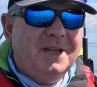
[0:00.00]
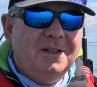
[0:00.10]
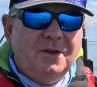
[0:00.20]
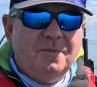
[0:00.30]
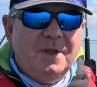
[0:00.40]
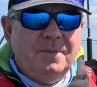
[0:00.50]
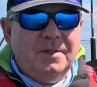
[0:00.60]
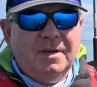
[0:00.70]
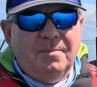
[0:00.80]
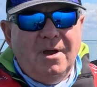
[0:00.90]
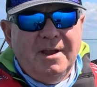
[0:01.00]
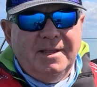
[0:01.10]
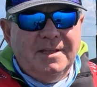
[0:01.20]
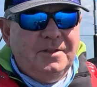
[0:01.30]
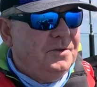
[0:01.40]
seeing a lot of people that are
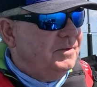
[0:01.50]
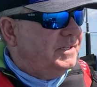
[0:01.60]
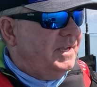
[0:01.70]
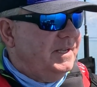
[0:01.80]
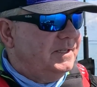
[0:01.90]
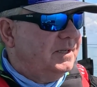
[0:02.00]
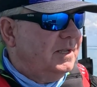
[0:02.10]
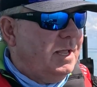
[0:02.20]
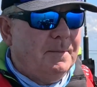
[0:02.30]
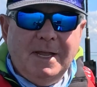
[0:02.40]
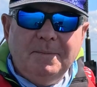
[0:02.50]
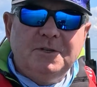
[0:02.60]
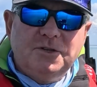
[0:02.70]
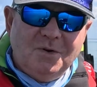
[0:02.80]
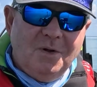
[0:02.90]
buying their new skis coming up
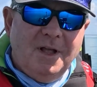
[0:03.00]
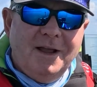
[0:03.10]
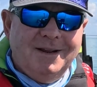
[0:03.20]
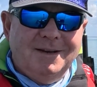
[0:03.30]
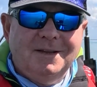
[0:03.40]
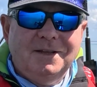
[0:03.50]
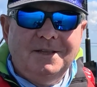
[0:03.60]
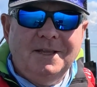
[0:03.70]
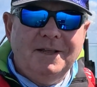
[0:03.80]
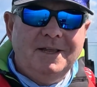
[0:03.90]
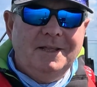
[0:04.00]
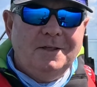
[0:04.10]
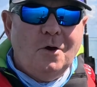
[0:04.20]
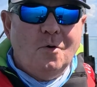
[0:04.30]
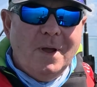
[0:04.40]
to Shoreline and getting
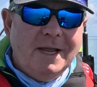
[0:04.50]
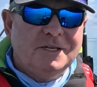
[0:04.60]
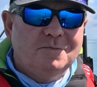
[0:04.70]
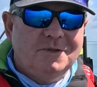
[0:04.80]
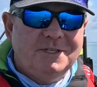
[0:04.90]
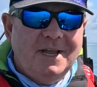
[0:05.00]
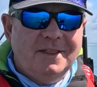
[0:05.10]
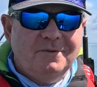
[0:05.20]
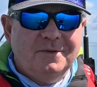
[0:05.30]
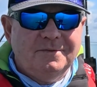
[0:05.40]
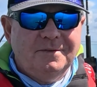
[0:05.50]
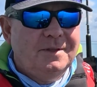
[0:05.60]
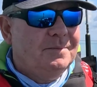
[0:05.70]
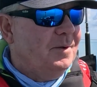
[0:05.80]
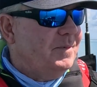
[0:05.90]
the whole package put together
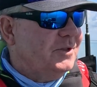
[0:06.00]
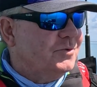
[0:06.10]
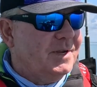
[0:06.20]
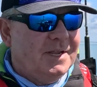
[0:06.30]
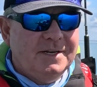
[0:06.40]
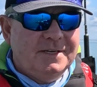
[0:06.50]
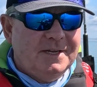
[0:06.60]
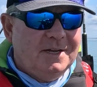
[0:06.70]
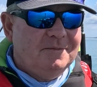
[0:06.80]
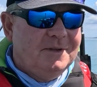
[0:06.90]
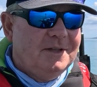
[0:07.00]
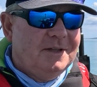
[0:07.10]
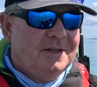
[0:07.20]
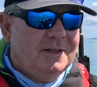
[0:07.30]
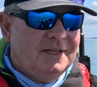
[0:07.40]
by Patrick, and
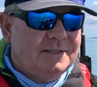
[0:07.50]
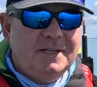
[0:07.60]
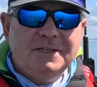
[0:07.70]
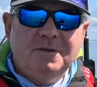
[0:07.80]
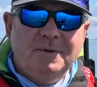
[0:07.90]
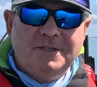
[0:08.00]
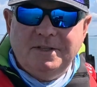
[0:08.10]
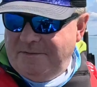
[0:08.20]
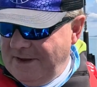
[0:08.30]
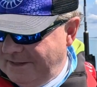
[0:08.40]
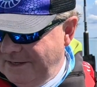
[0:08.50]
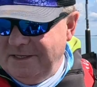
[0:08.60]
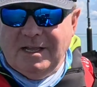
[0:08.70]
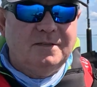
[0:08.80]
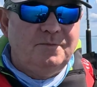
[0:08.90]
that's testament to the fact that
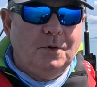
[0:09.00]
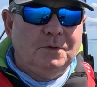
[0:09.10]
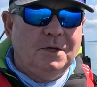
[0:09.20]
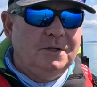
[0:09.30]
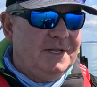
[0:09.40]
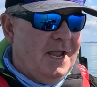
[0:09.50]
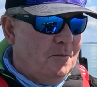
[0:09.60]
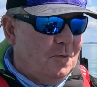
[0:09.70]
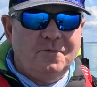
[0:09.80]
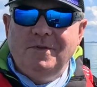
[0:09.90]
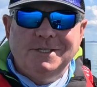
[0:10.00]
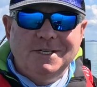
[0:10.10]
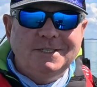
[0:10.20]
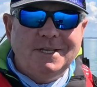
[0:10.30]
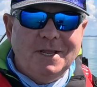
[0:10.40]
he does build a damn good
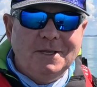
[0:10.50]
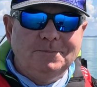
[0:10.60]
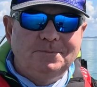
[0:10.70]
fishing ski.